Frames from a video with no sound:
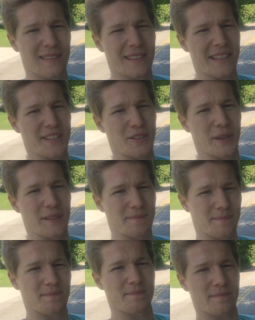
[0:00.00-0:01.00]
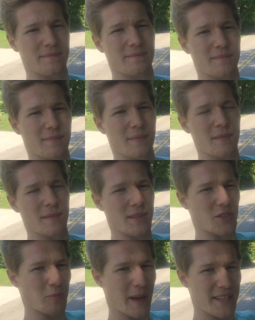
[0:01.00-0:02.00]
Let's do it.
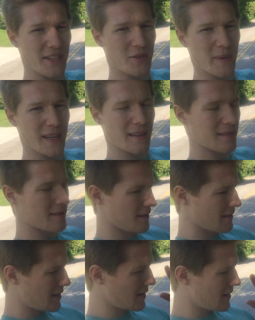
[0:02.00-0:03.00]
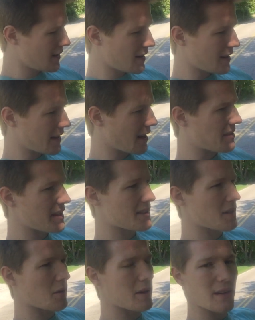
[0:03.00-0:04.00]
So message me, get things
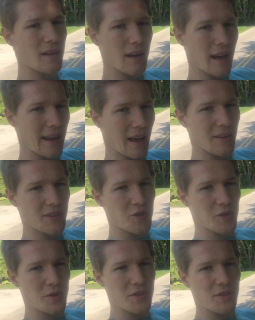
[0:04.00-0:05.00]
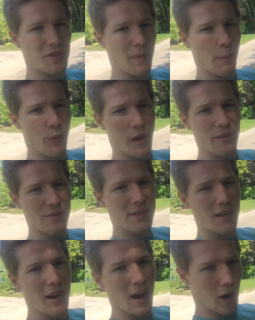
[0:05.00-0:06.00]
going, and I'll introduce you to my
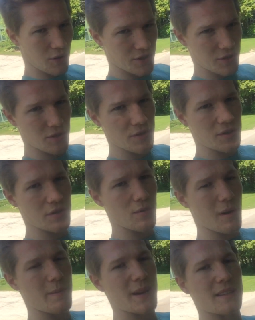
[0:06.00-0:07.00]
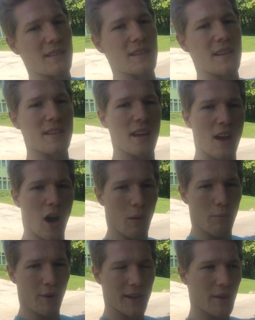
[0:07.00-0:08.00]
brothers. I'll introduce you to our businesses. I'll
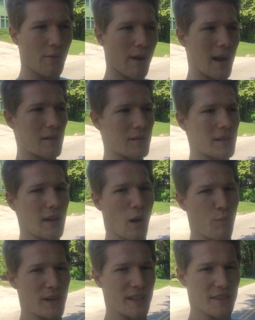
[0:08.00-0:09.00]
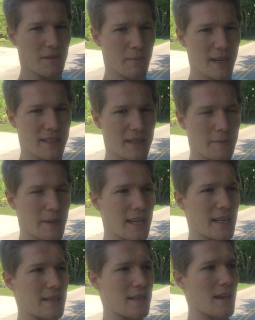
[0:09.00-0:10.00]
bring you around. I'll bring you some business
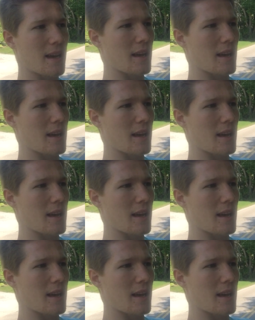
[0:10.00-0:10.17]
meetings.